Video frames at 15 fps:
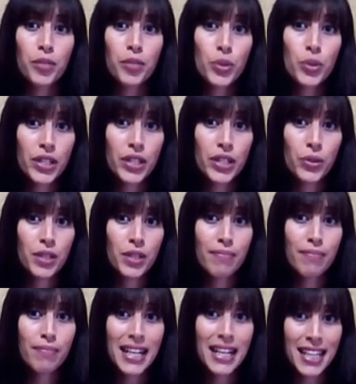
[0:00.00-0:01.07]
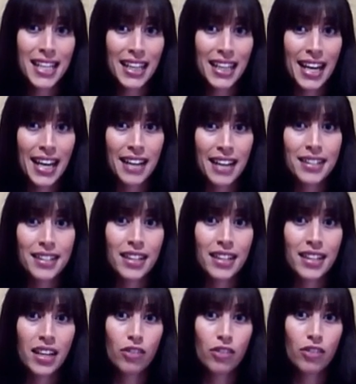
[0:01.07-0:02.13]
Twitter automatically adds
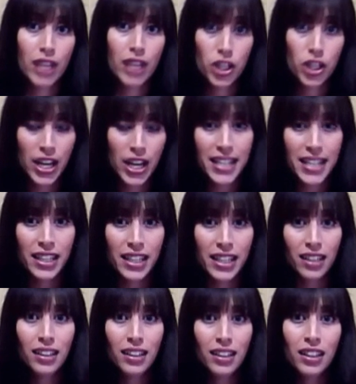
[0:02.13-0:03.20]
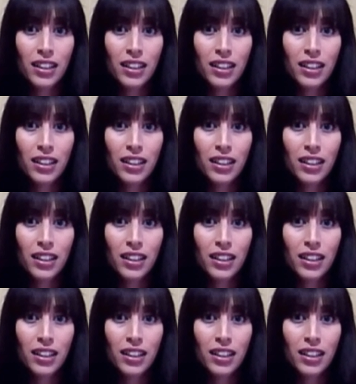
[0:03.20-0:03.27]
the grey shading